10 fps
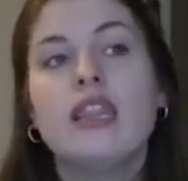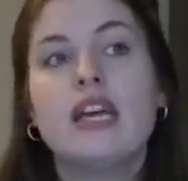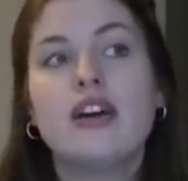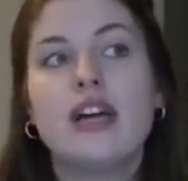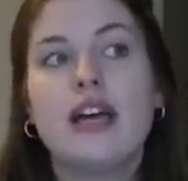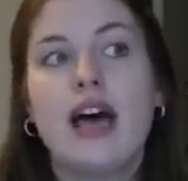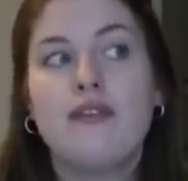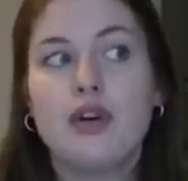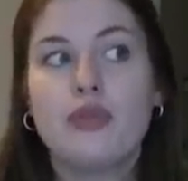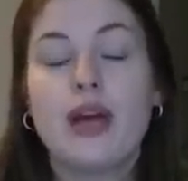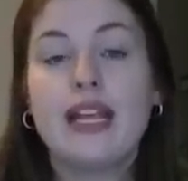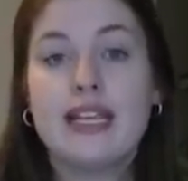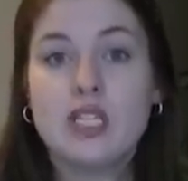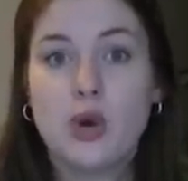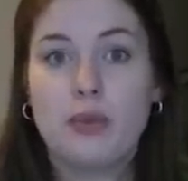Their FO thread
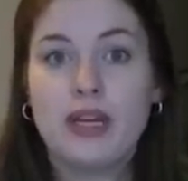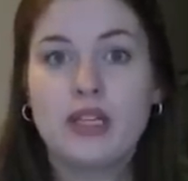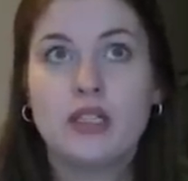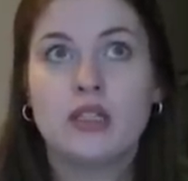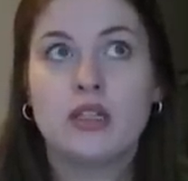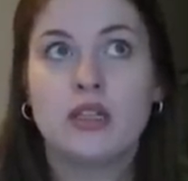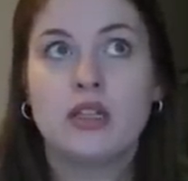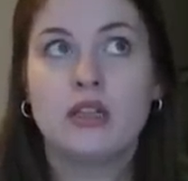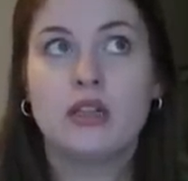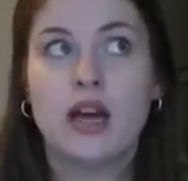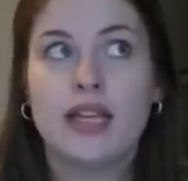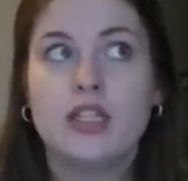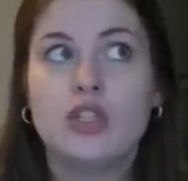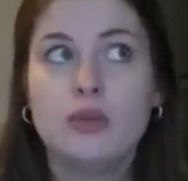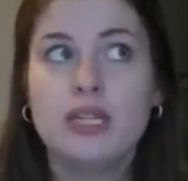is open. I
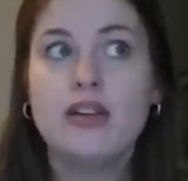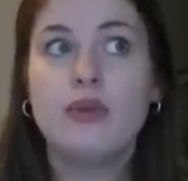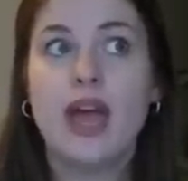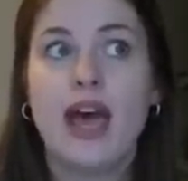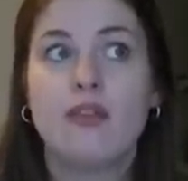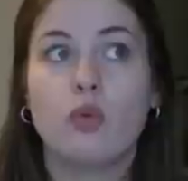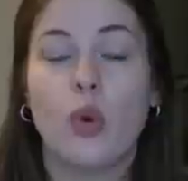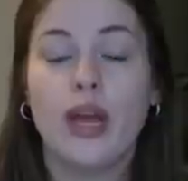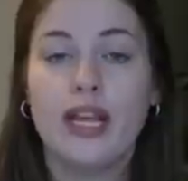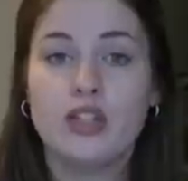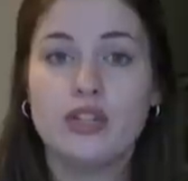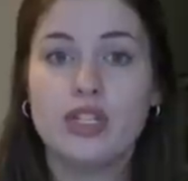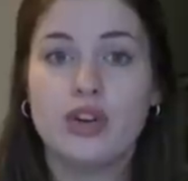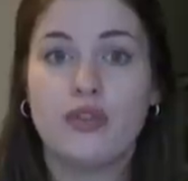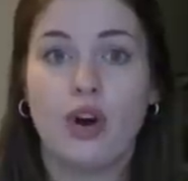do believe we have one entry
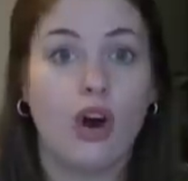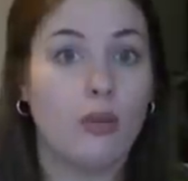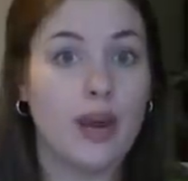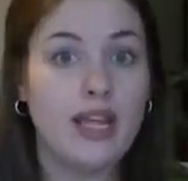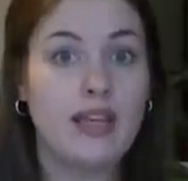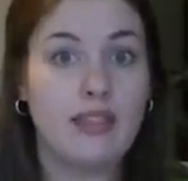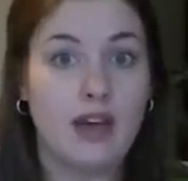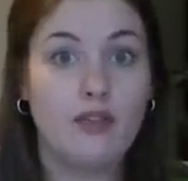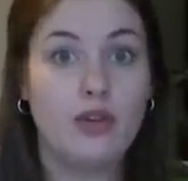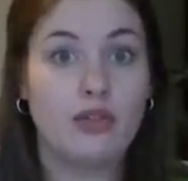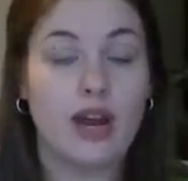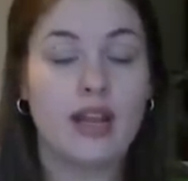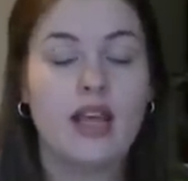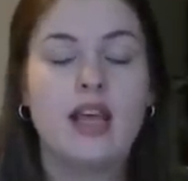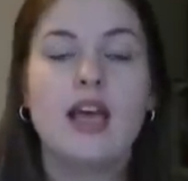so far already in the FO
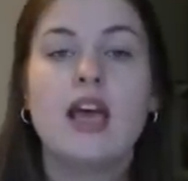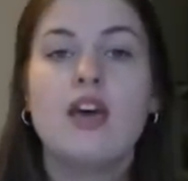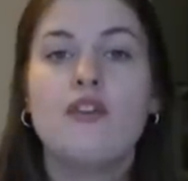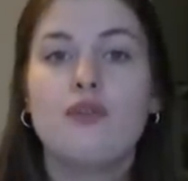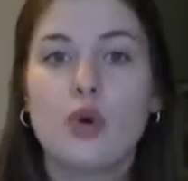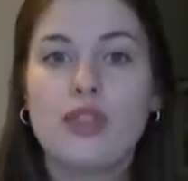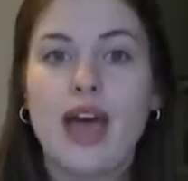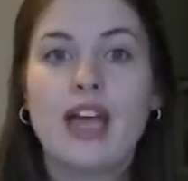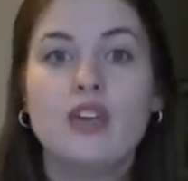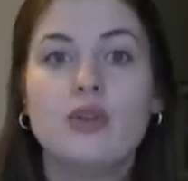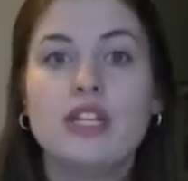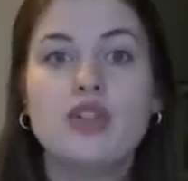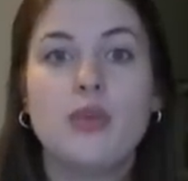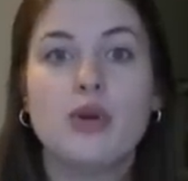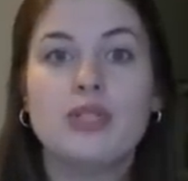thread. For that, you need
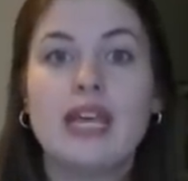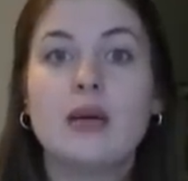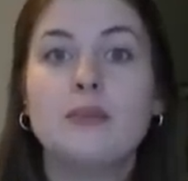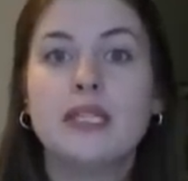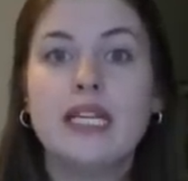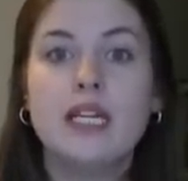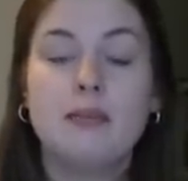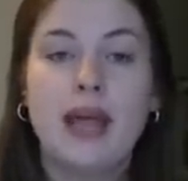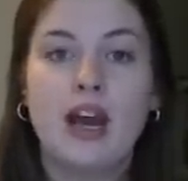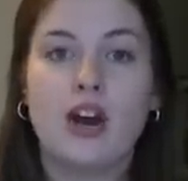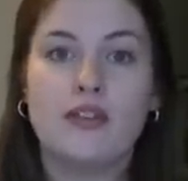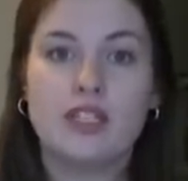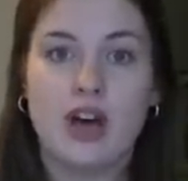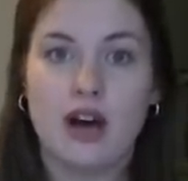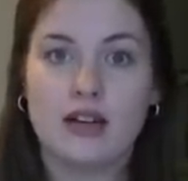to post a completed pair of
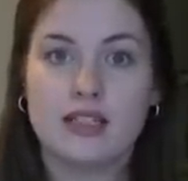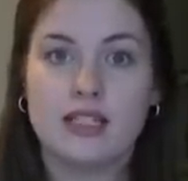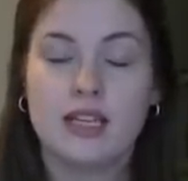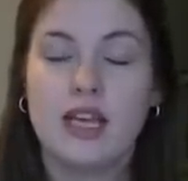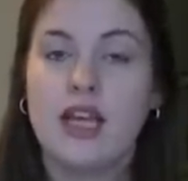socks.